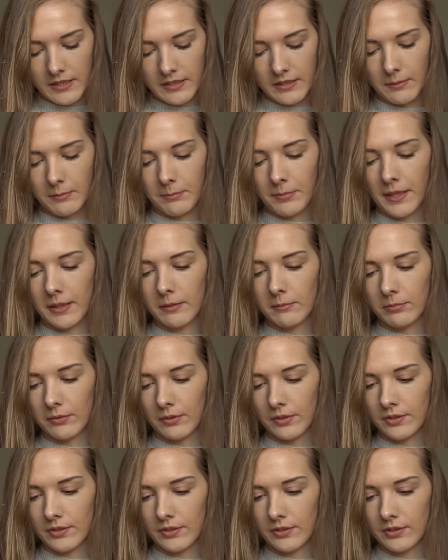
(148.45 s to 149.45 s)
the pink
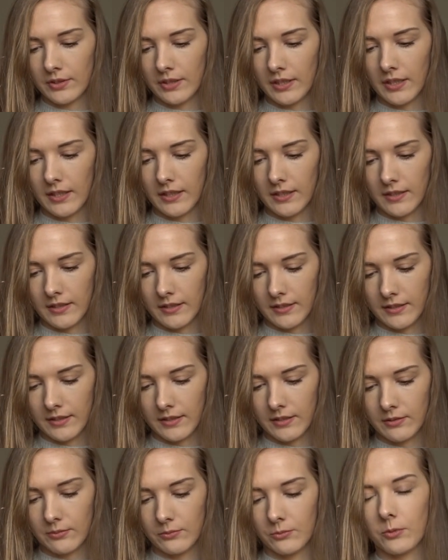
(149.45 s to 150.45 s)
brush
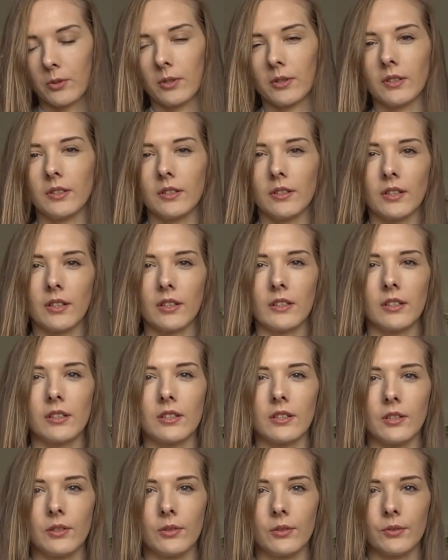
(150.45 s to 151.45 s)
is what you can
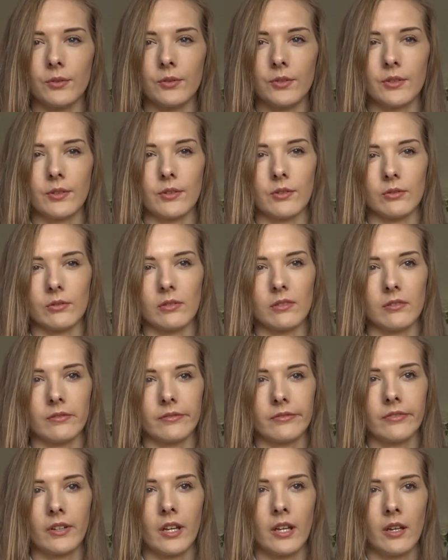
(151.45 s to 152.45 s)
use to sort
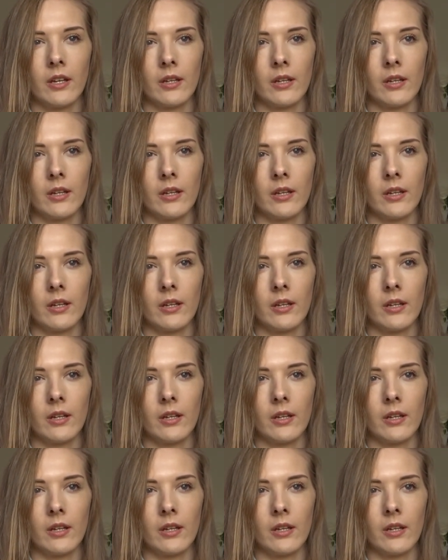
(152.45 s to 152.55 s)
of